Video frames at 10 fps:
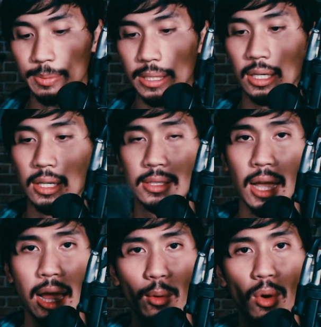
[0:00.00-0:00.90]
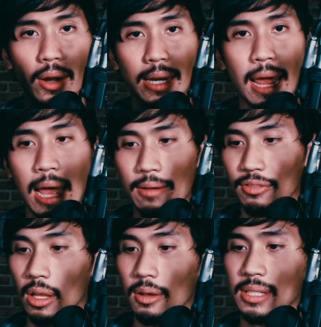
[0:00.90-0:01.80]
because I wanted half
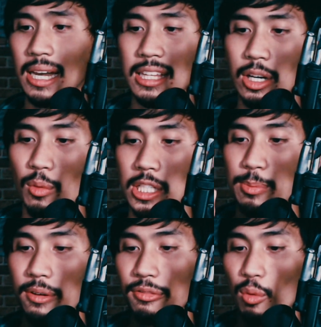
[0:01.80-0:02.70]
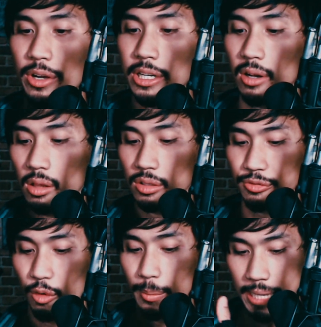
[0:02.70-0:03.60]
gloves and I didn't want to spend $40
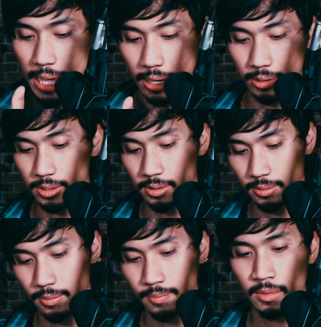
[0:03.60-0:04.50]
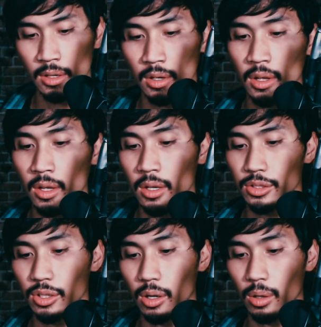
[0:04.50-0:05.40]
for mechanics.
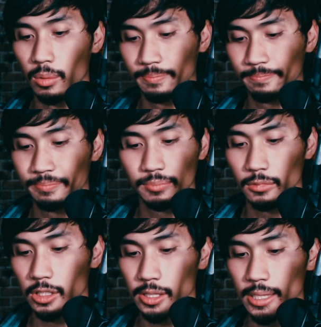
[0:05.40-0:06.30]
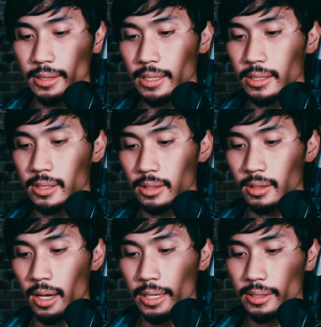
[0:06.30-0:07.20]
So just get these
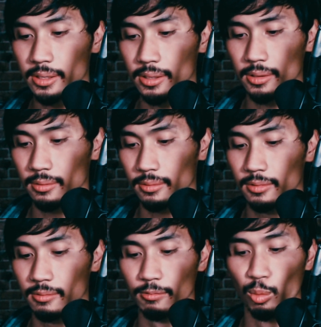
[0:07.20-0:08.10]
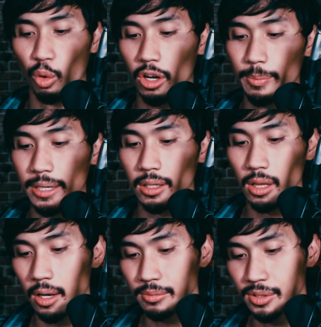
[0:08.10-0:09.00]
nice workman
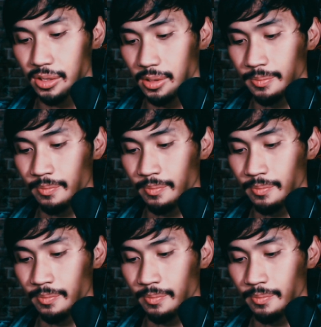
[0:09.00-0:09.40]
gloves,